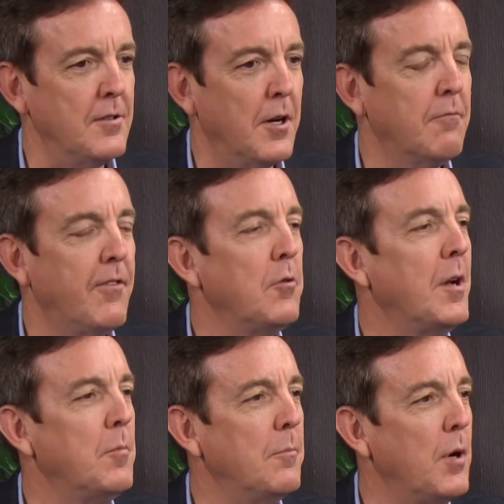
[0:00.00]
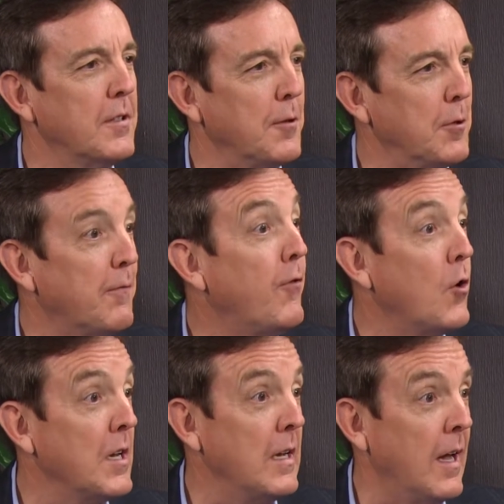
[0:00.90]
Their phone number in Prescott was
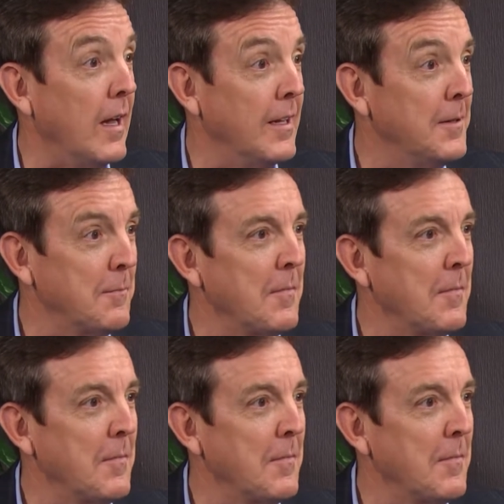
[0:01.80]
49.